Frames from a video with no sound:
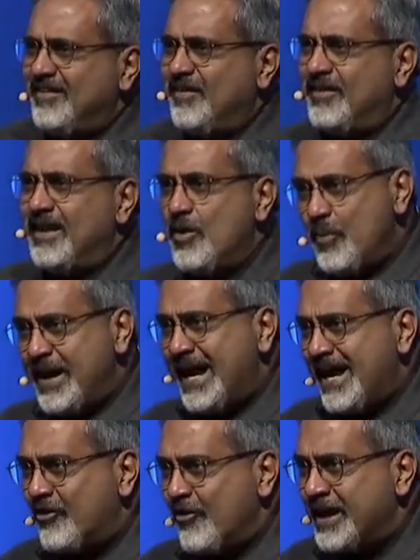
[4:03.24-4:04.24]
Now we
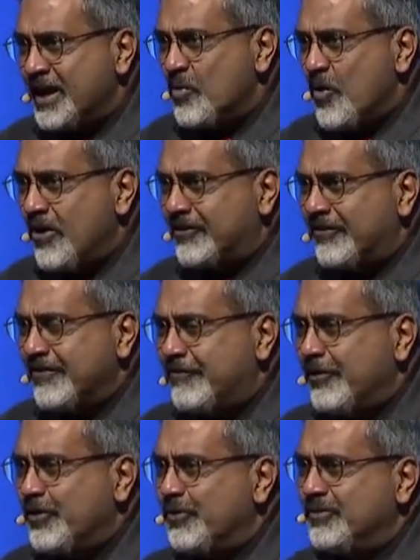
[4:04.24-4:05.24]
had running water. If
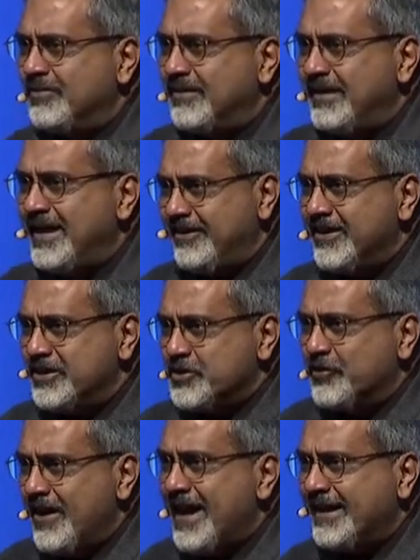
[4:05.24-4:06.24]
you needed it, you
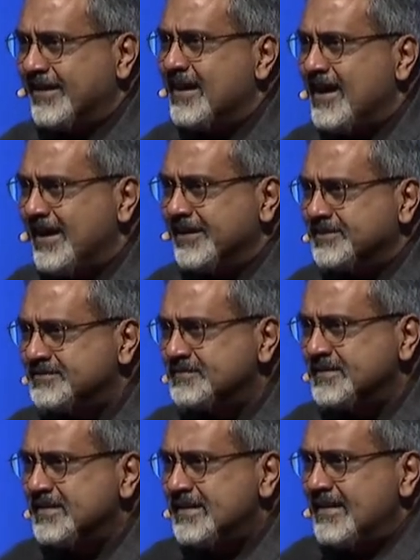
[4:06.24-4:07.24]
ran and got it.
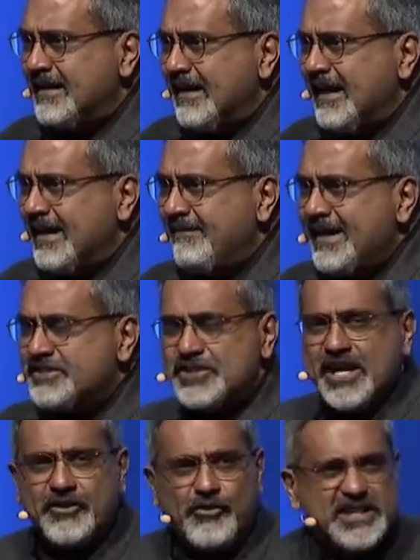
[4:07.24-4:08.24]
And that's
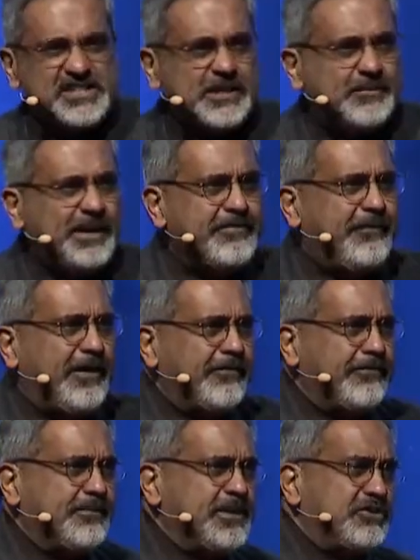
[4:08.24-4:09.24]
not reasonably far
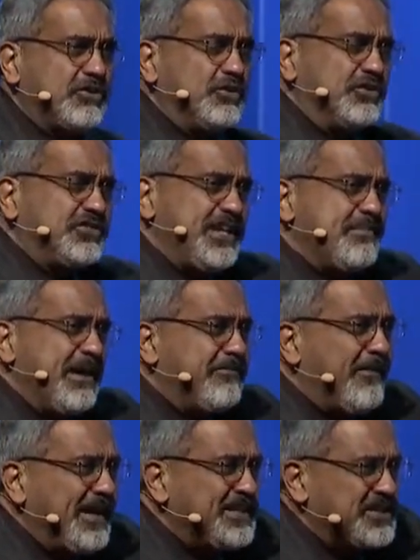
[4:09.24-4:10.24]
from the truth. See, my
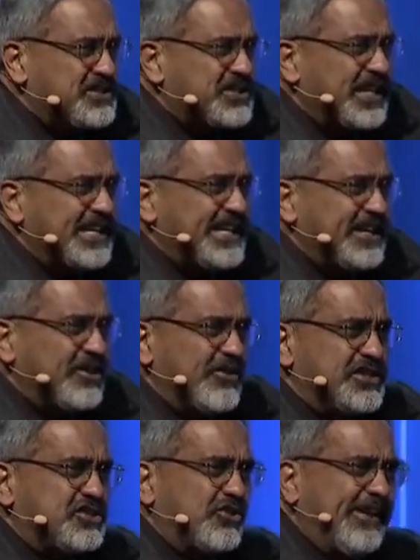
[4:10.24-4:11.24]
father studied under a
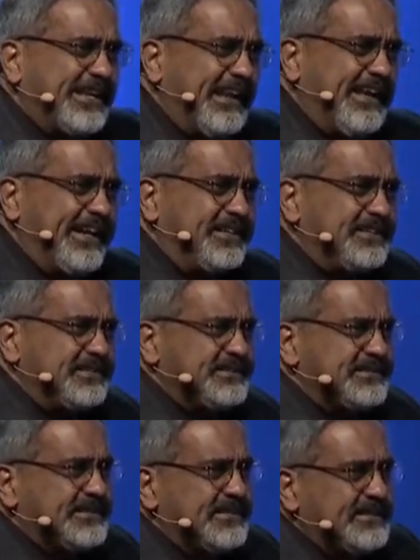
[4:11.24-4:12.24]
streetlight
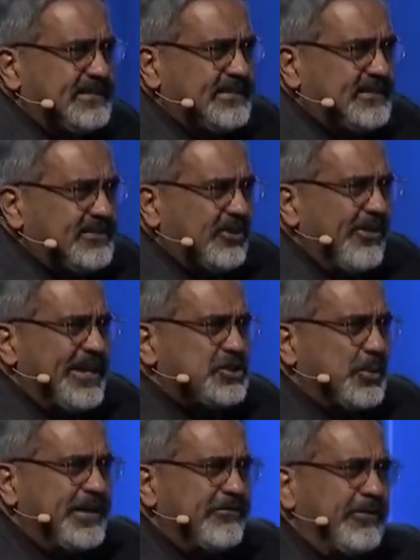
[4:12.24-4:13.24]
to
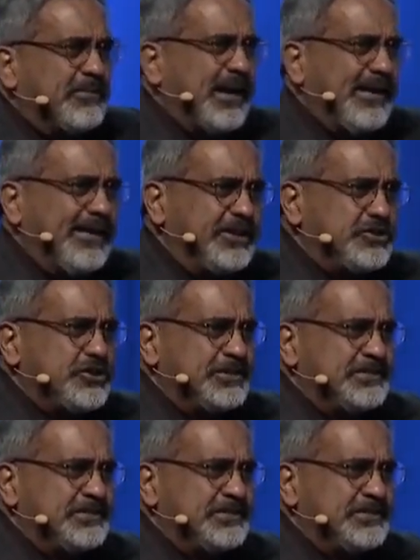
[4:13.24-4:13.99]
graduate from college.